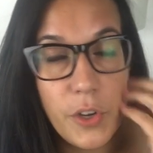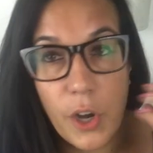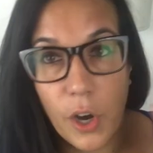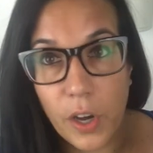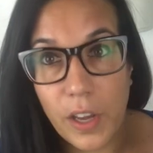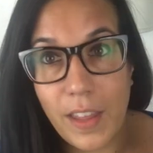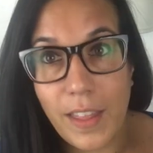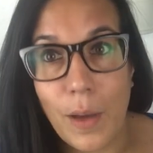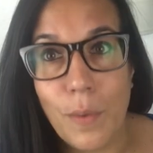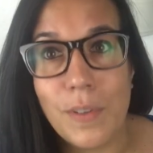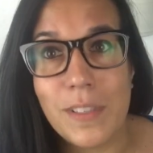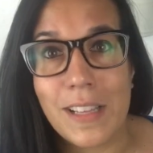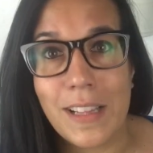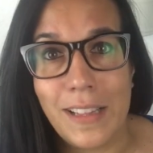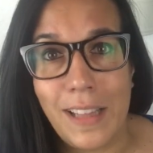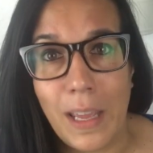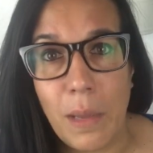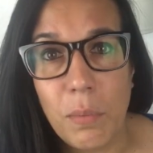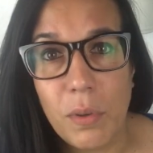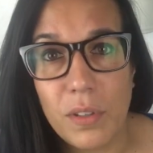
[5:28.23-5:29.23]
gnocchi that
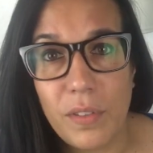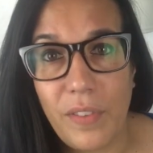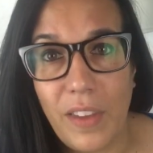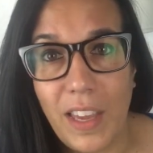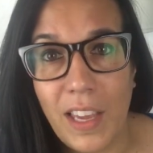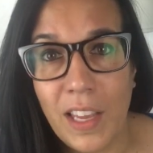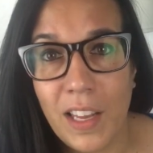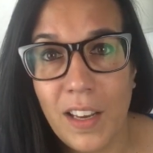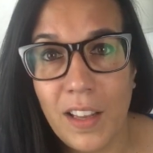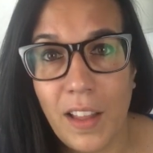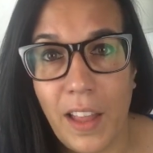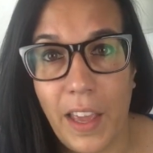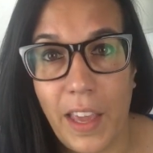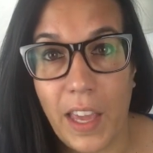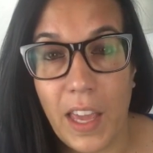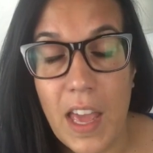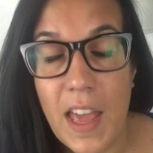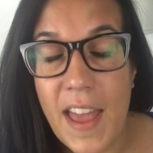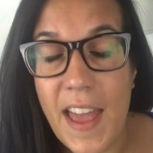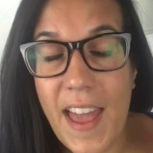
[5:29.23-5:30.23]
was labeled vegan,
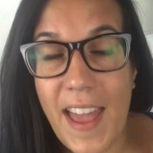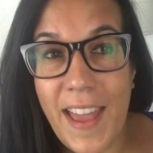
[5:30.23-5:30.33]
like,